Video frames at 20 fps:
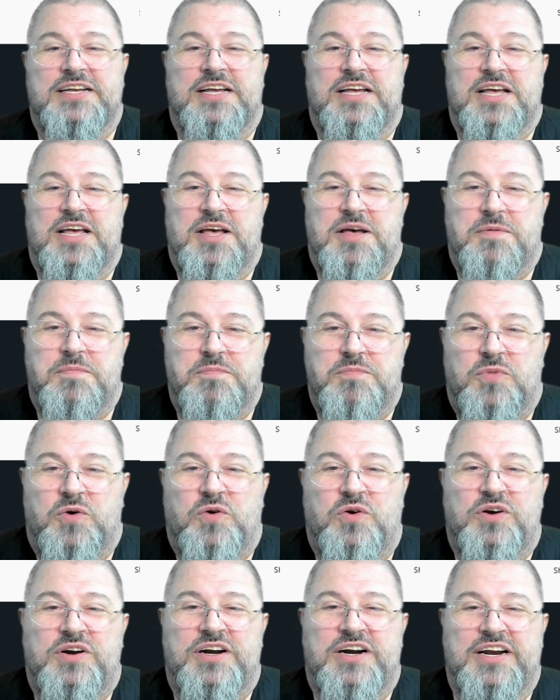
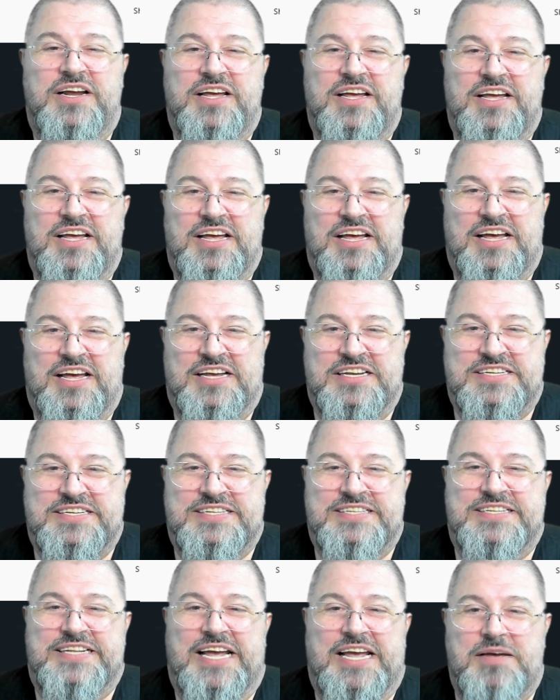more
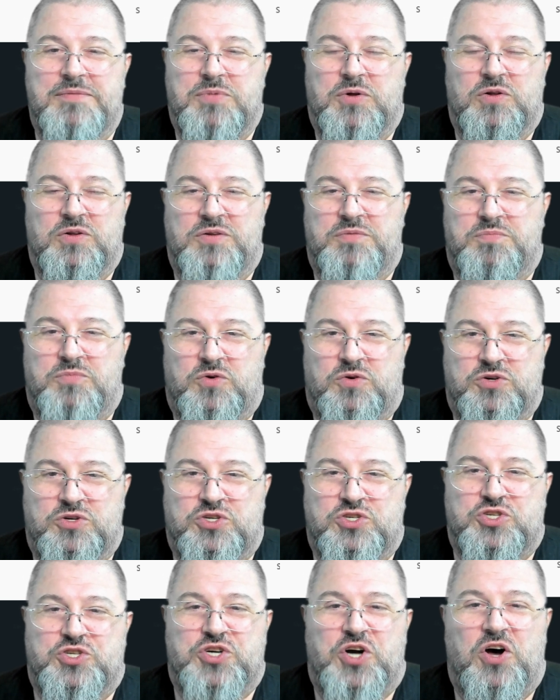stable, more
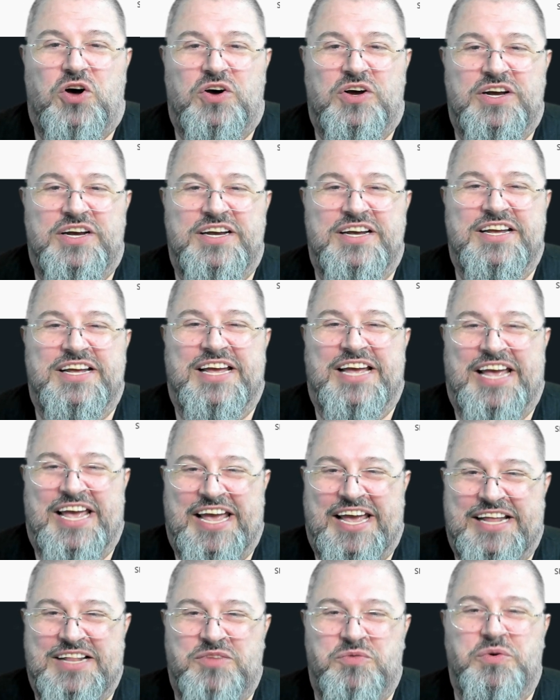strong,
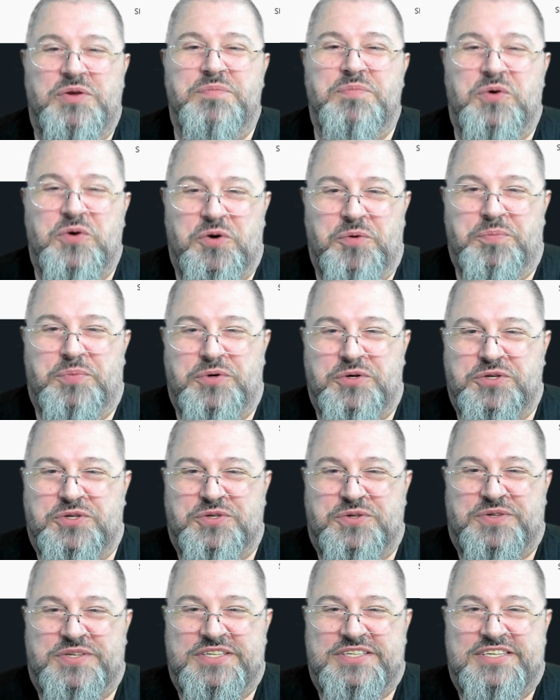and with more
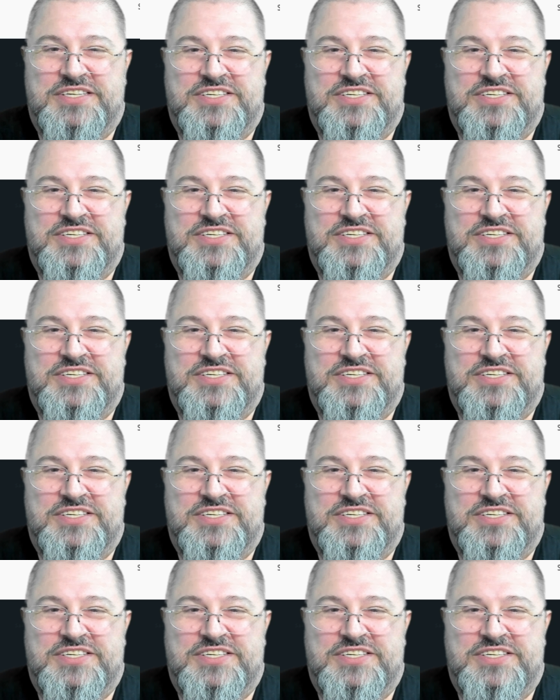opportunities.